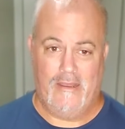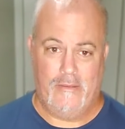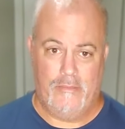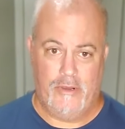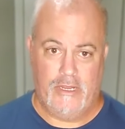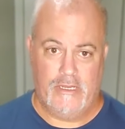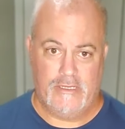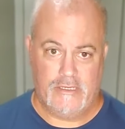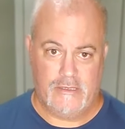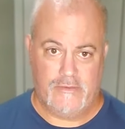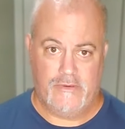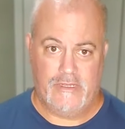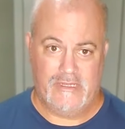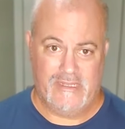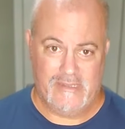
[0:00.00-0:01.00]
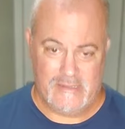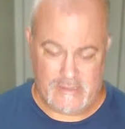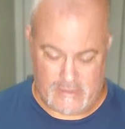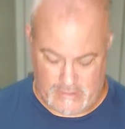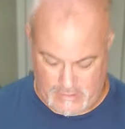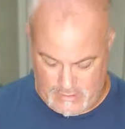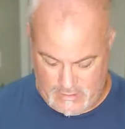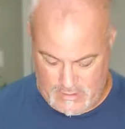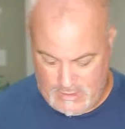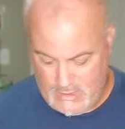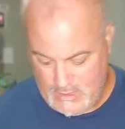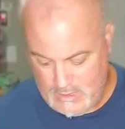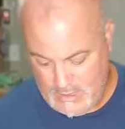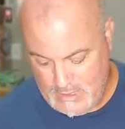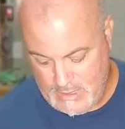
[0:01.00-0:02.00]
abrasion resistant.
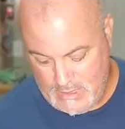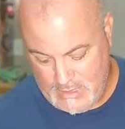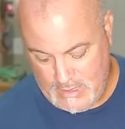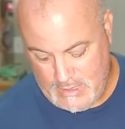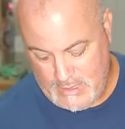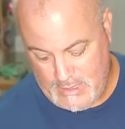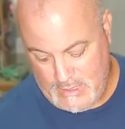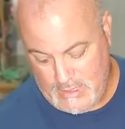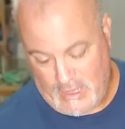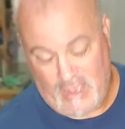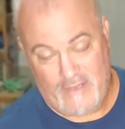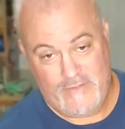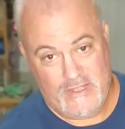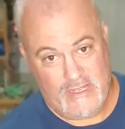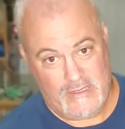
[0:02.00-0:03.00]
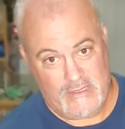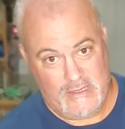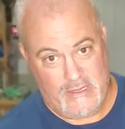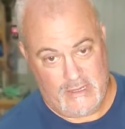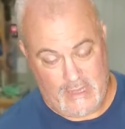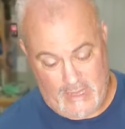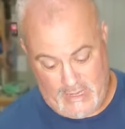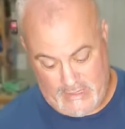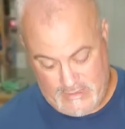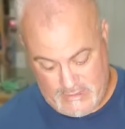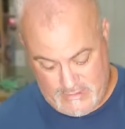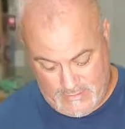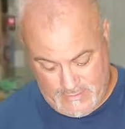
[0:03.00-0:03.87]
I've tested it, guys.